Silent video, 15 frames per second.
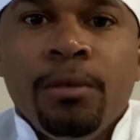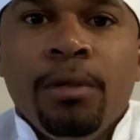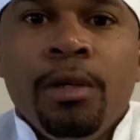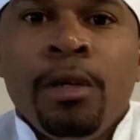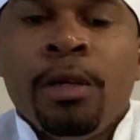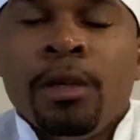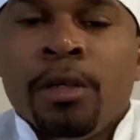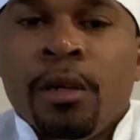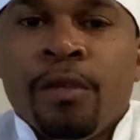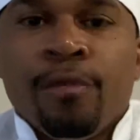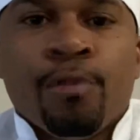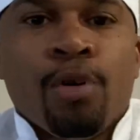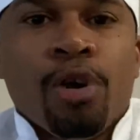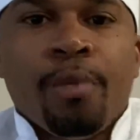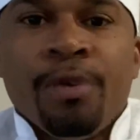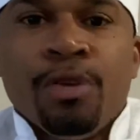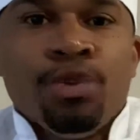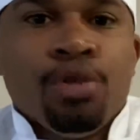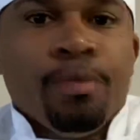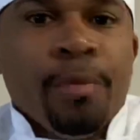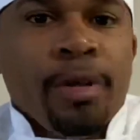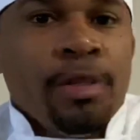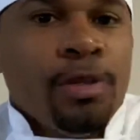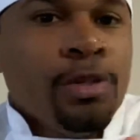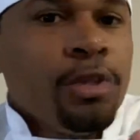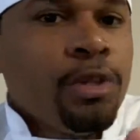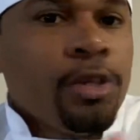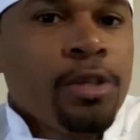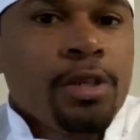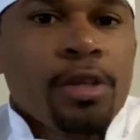it has brought me tremendous
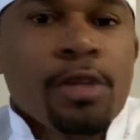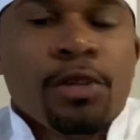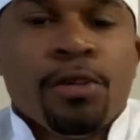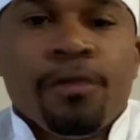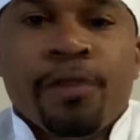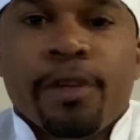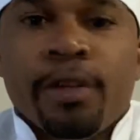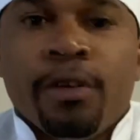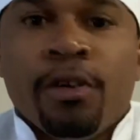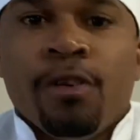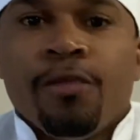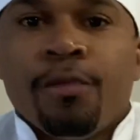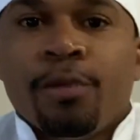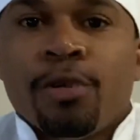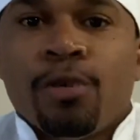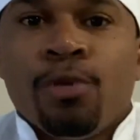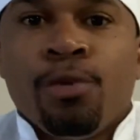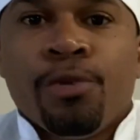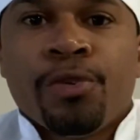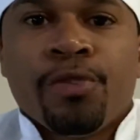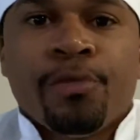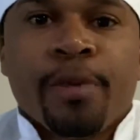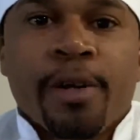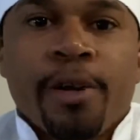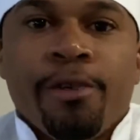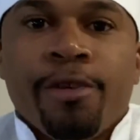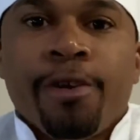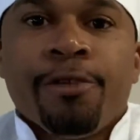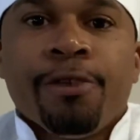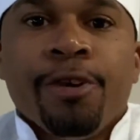success over the course of my
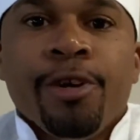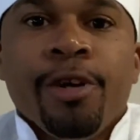career.